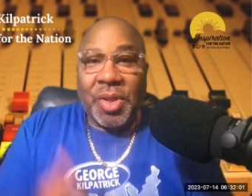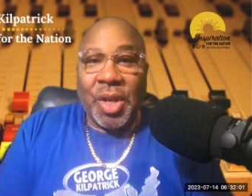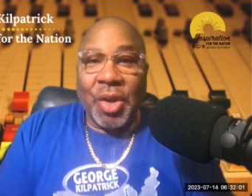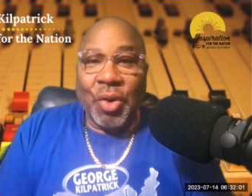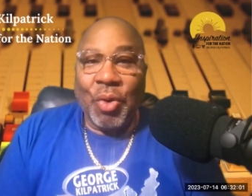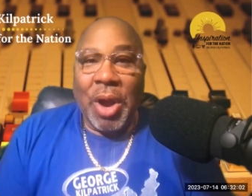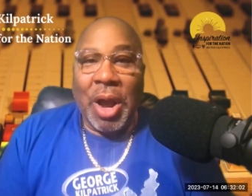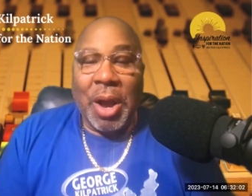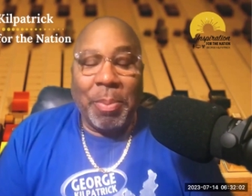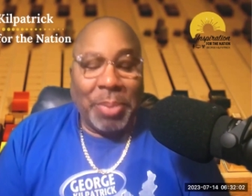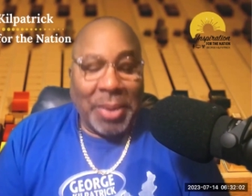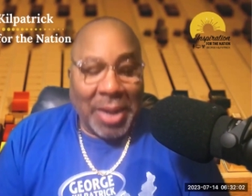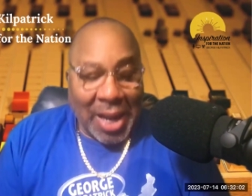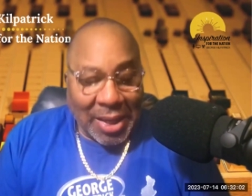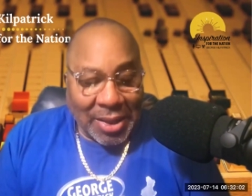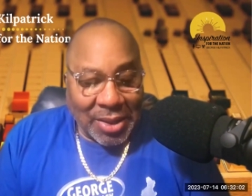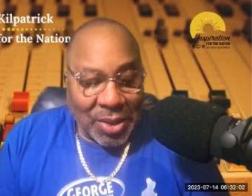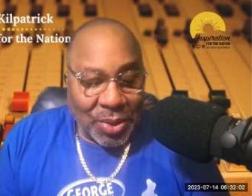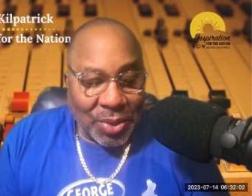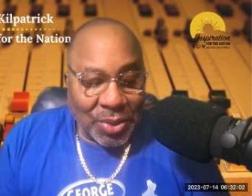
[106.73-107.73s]
Crown
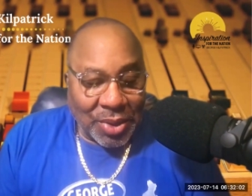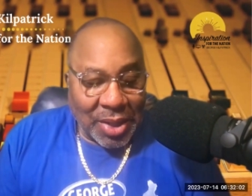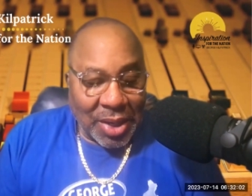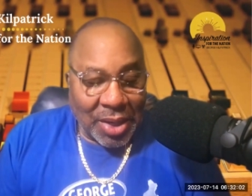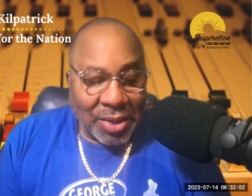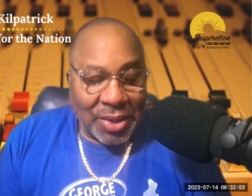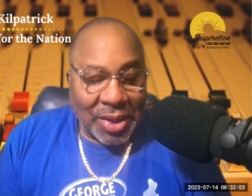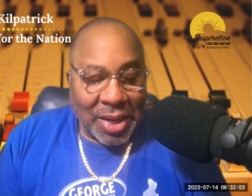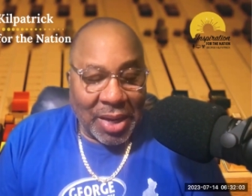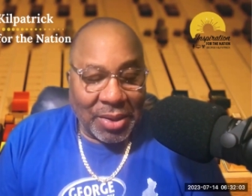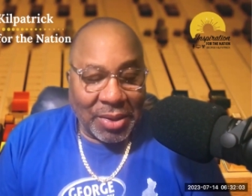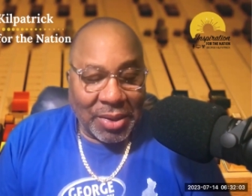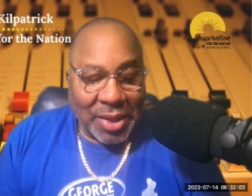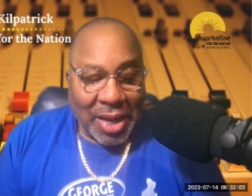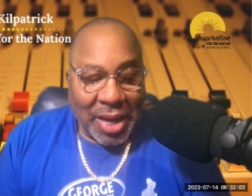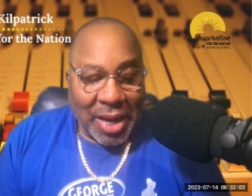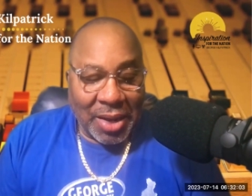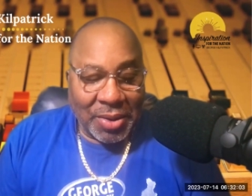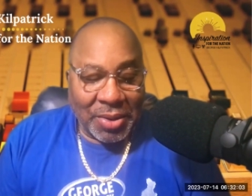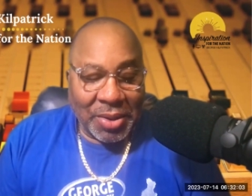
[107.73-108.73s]
Plaza Hotel
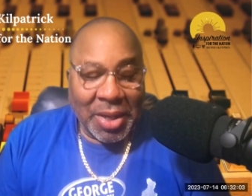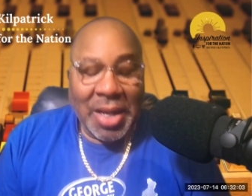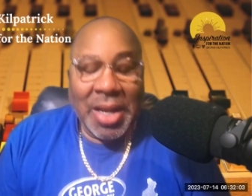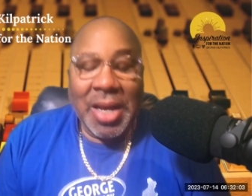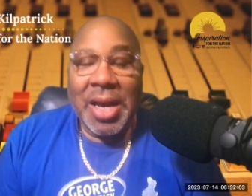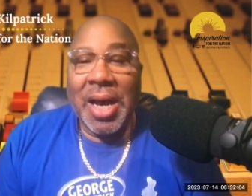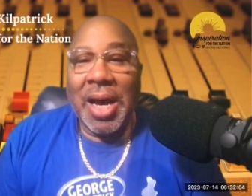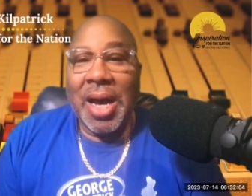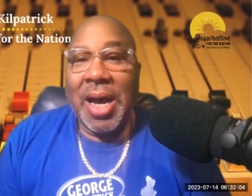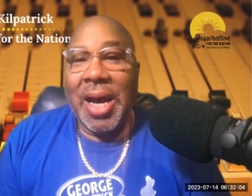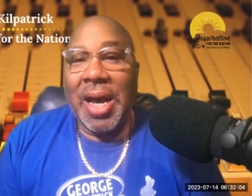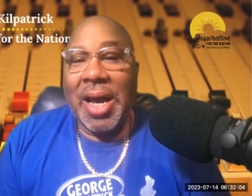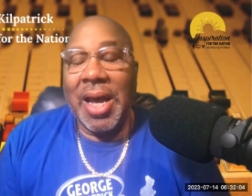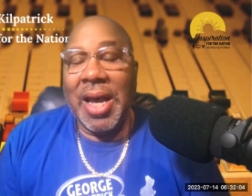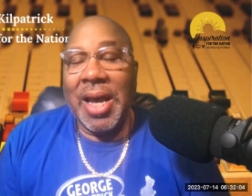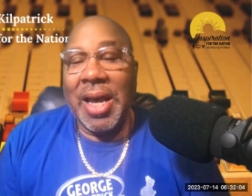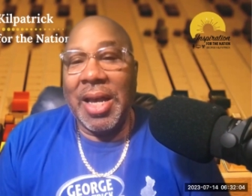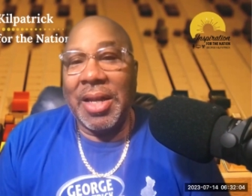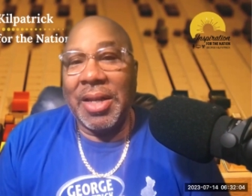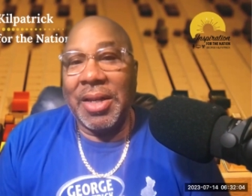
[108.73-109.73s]
downtown,
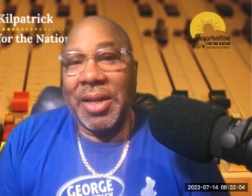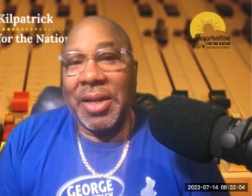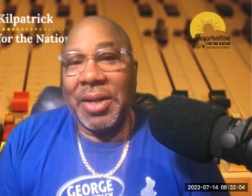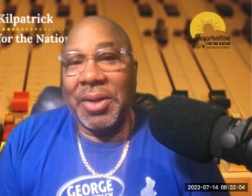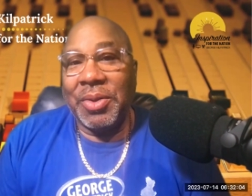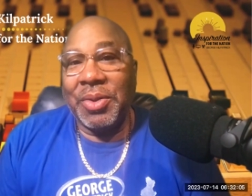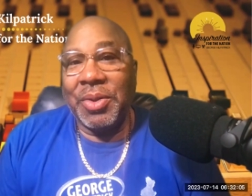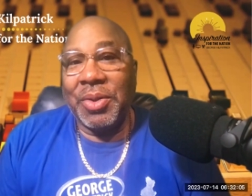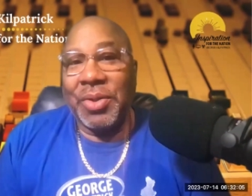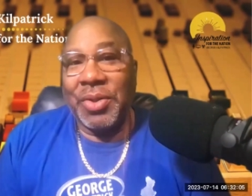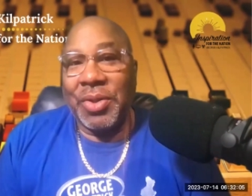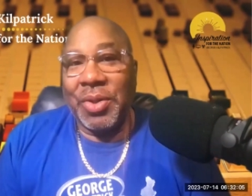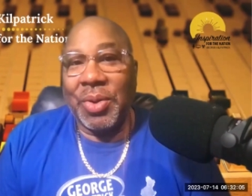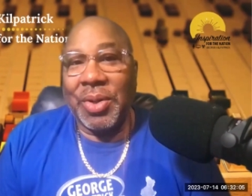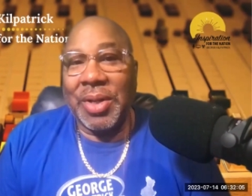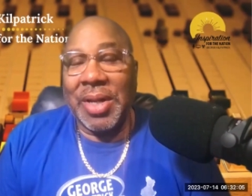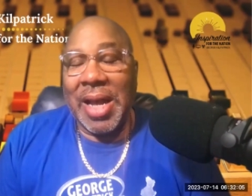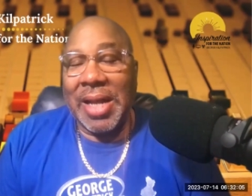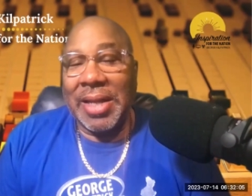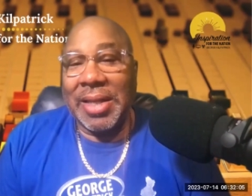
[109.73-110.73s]
and so
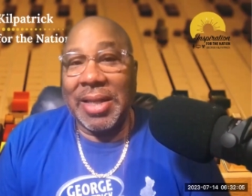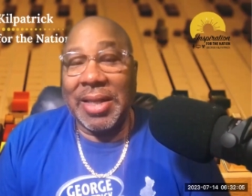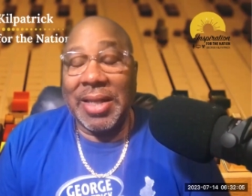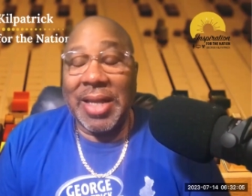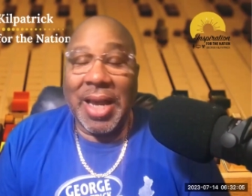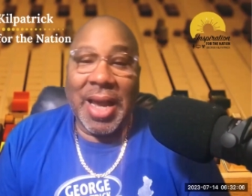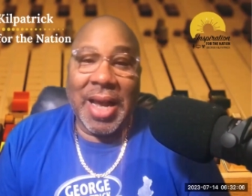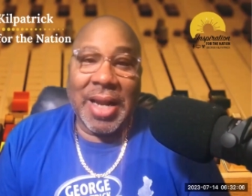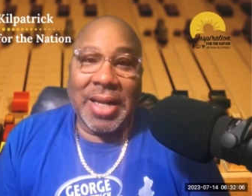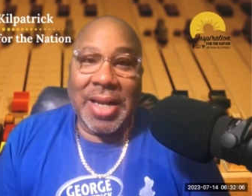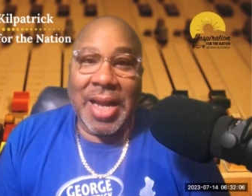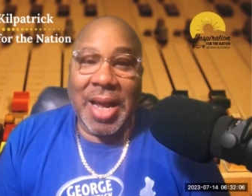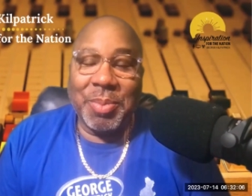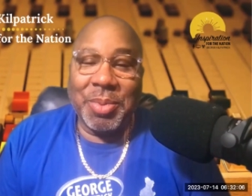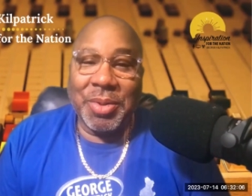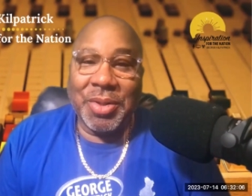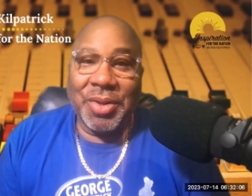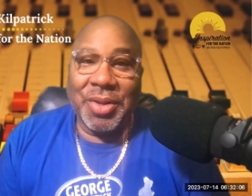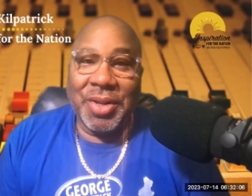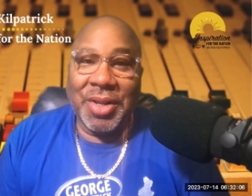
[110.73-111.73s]
glad that they had an
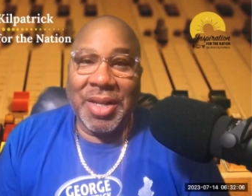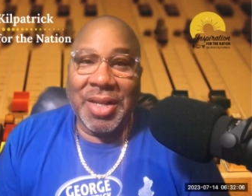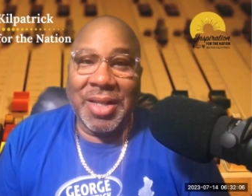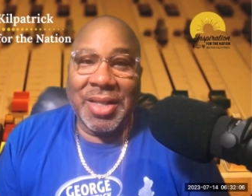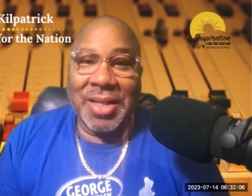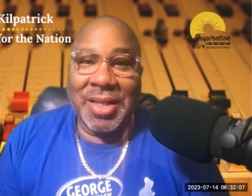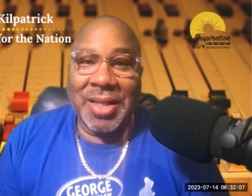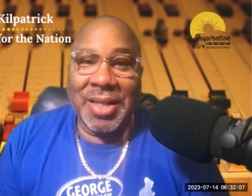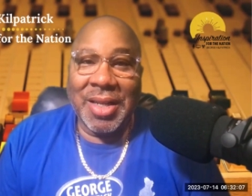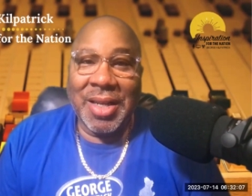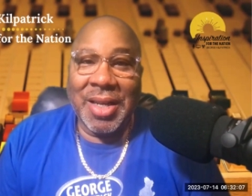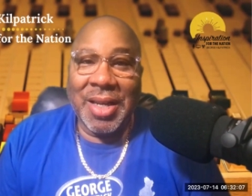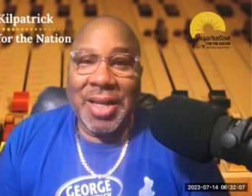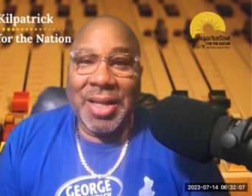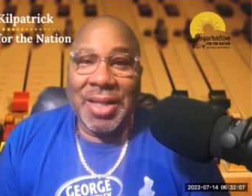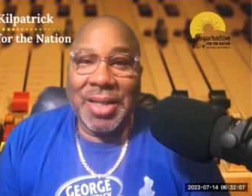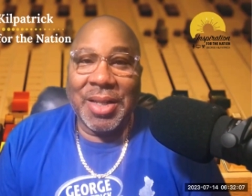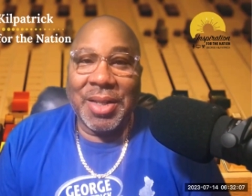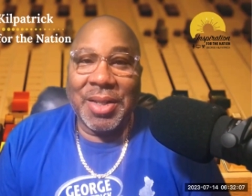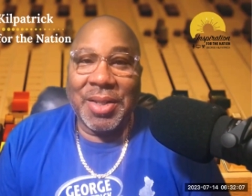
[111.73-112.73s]
opportunity
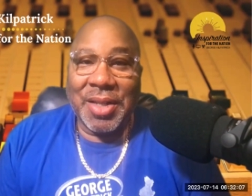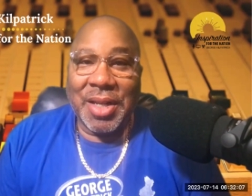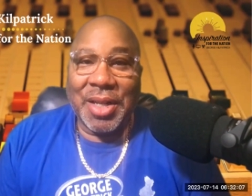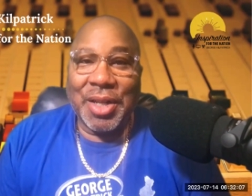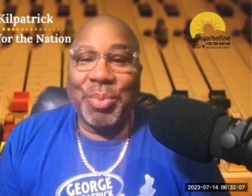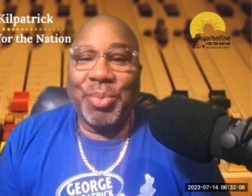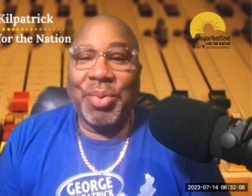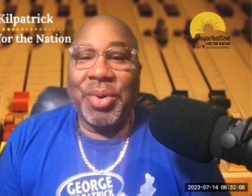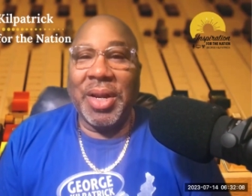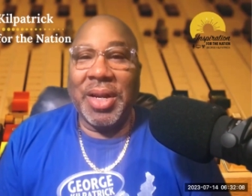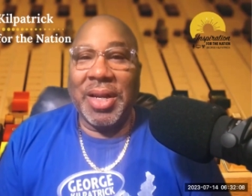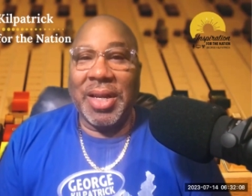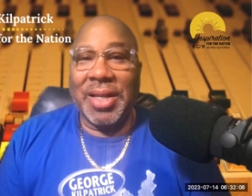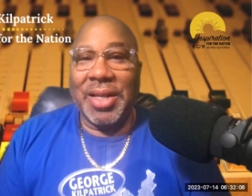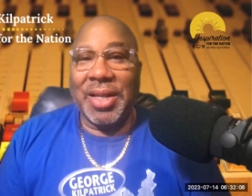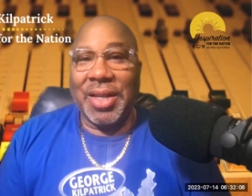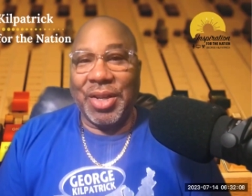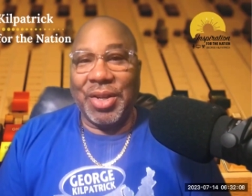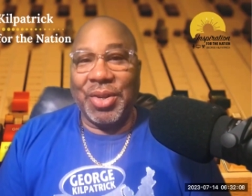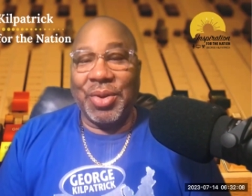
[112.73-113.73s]
to celebrate
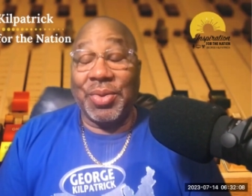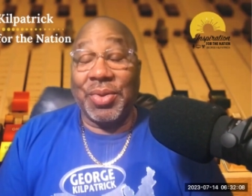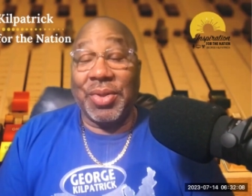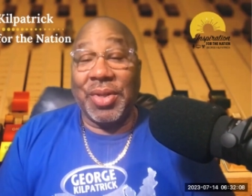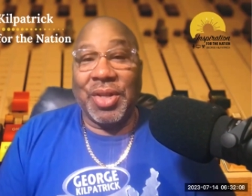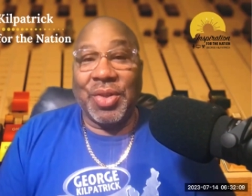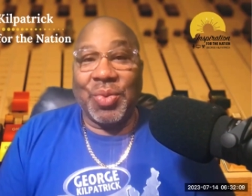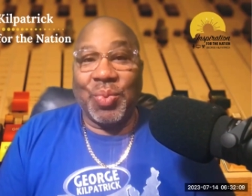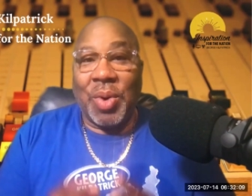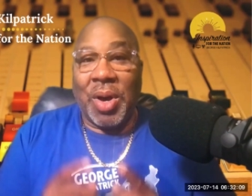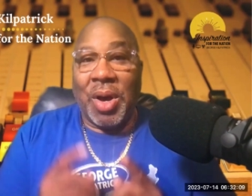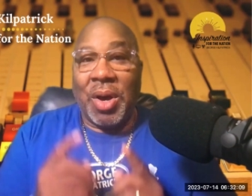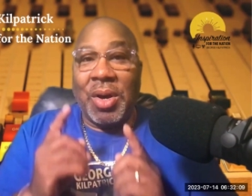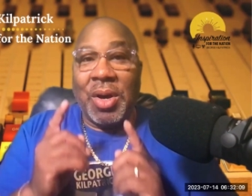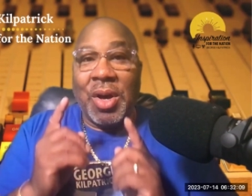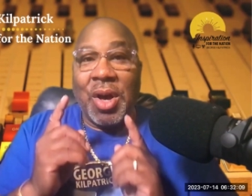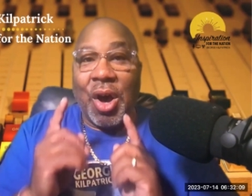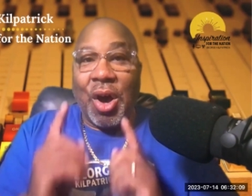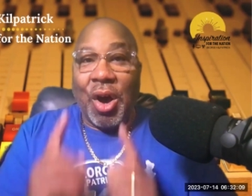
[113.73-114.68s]
in the Cuse as well.